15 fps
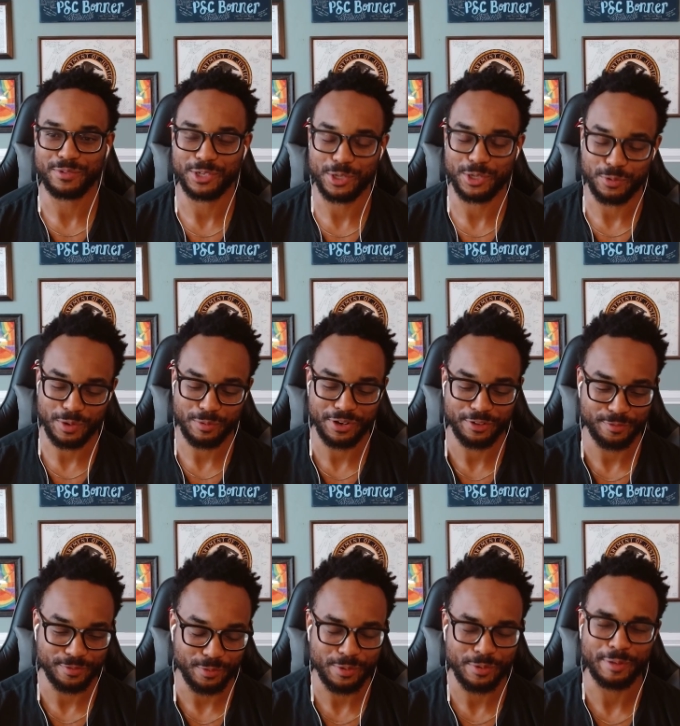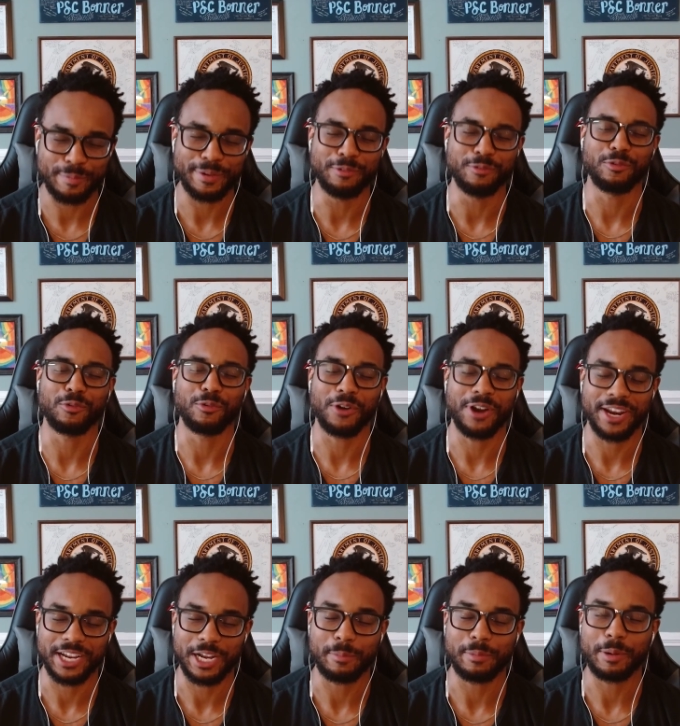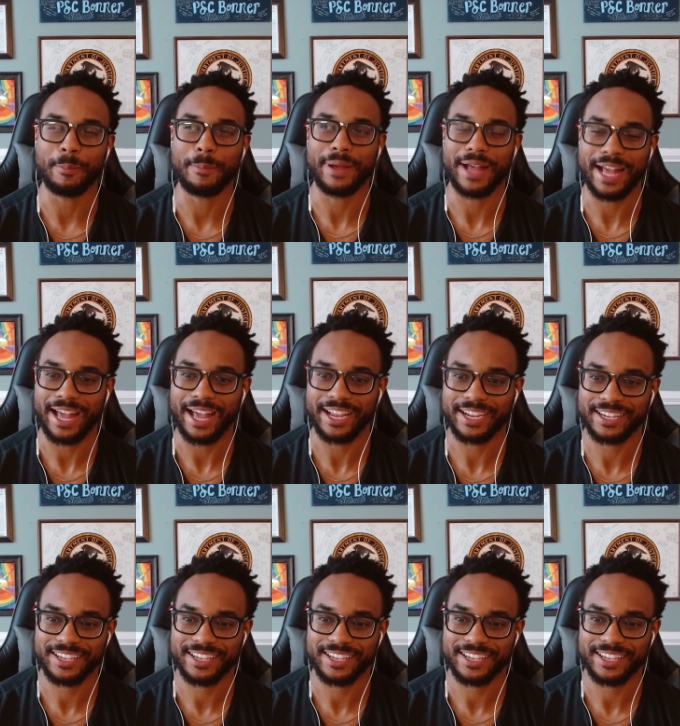dude, we would have we would have been running up a bag